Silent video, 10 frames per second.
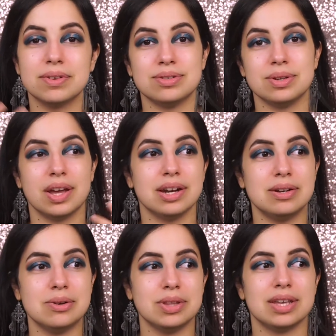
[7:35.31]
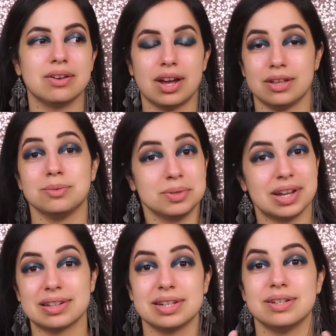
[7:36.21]
because you kind of know you're as
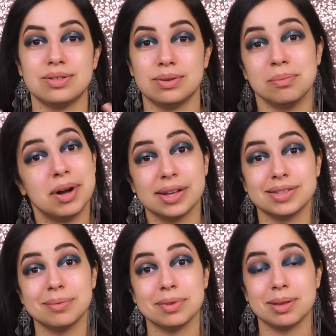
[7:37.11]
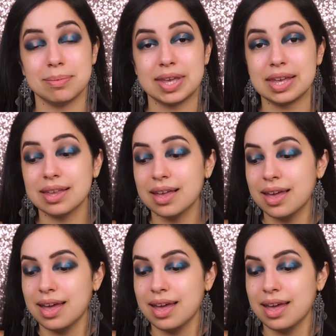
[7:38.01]
protected as you can possibly be.